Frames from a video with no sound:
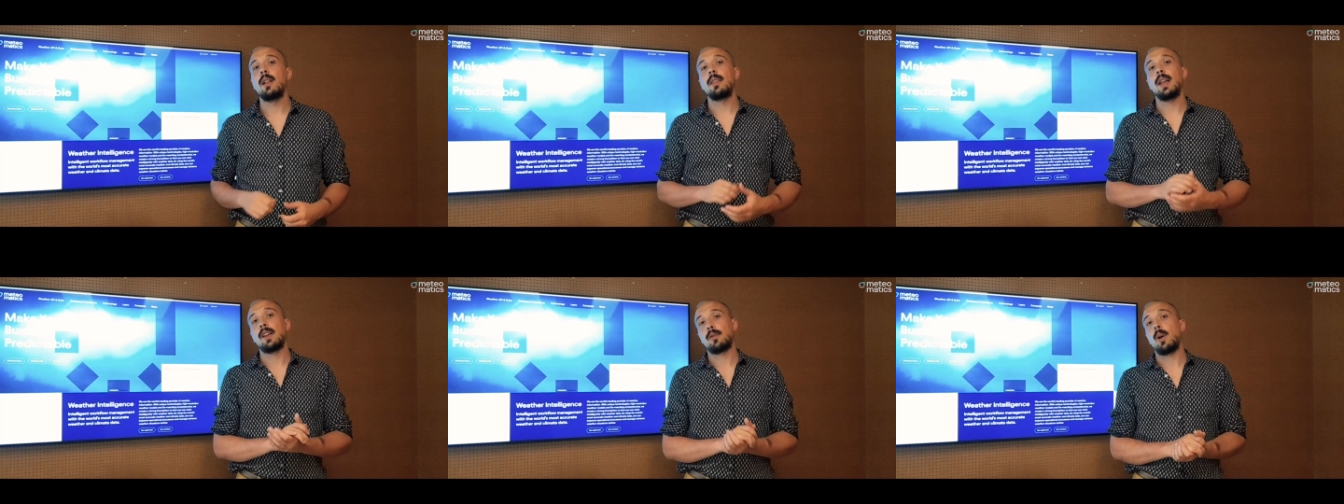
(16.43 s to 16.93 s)

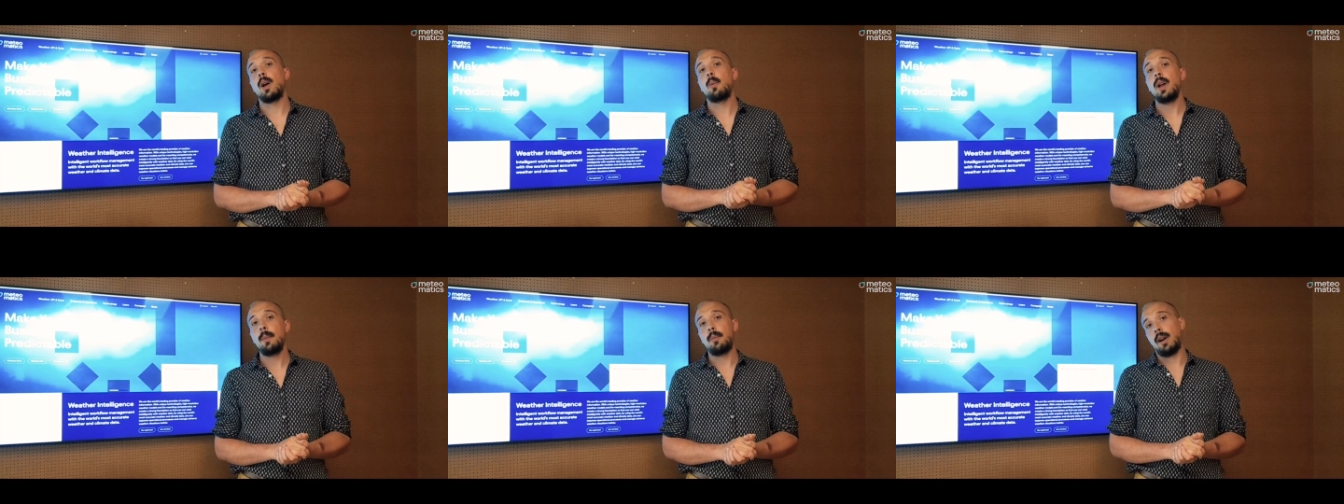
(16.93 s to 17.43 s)
That's why
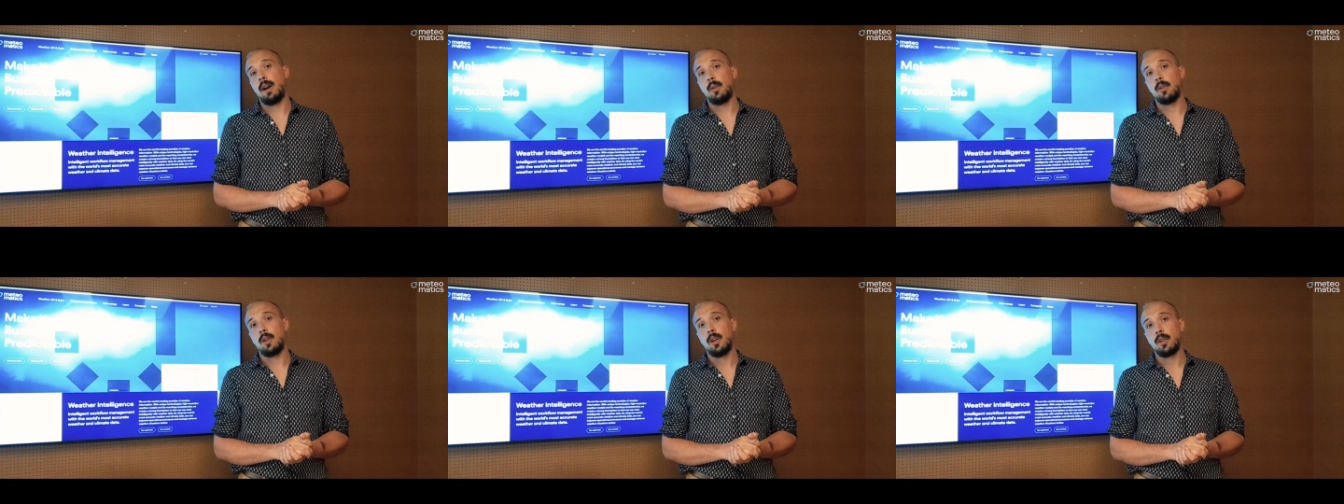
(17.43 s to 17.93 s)
we're
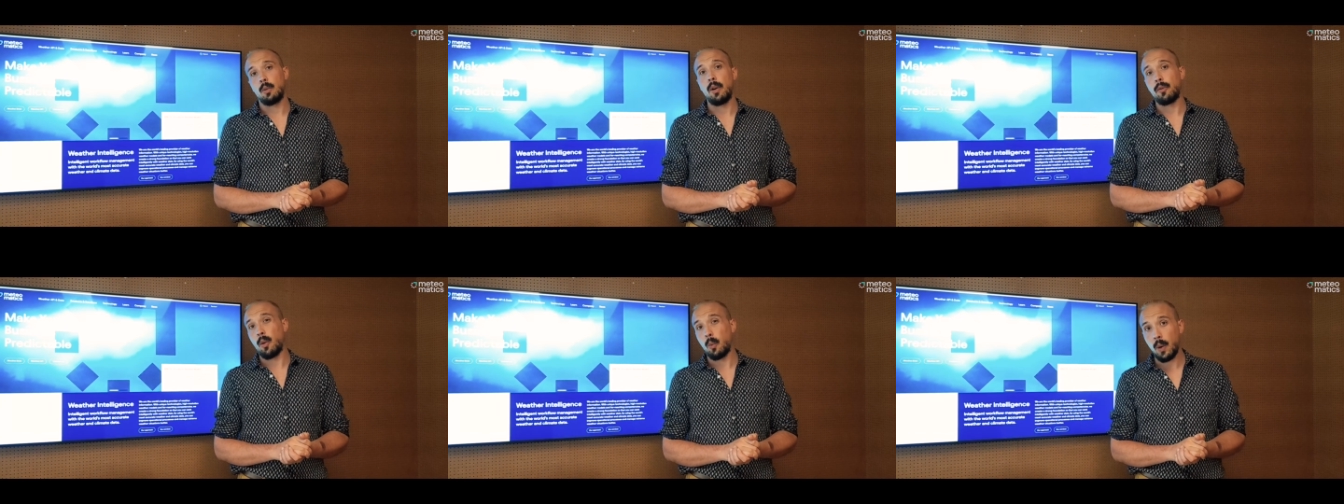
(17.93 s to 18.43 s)
proud to
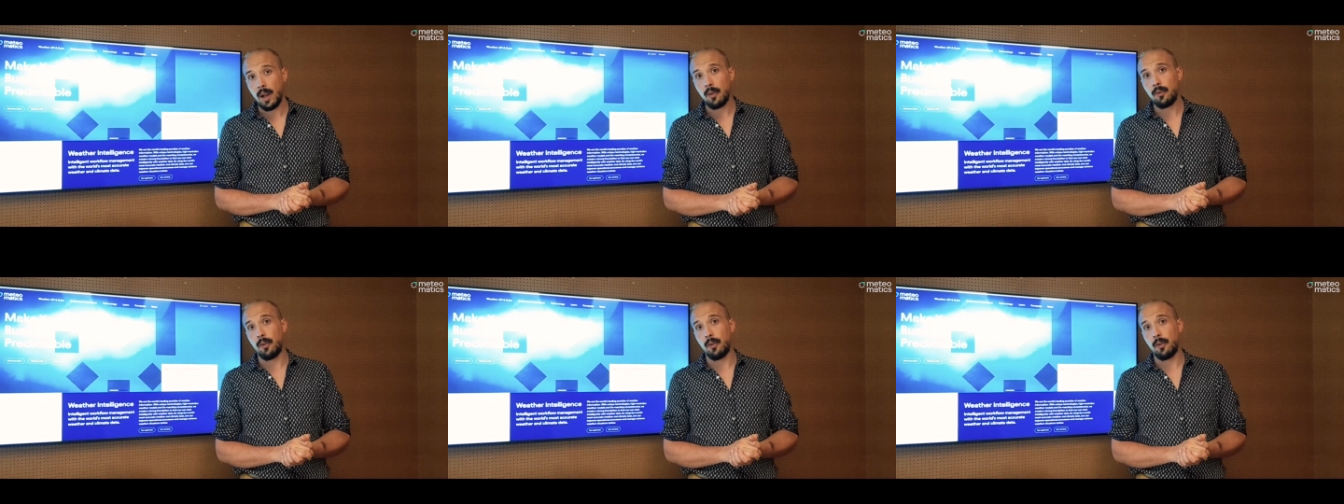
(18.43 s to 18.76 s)
offer a wealth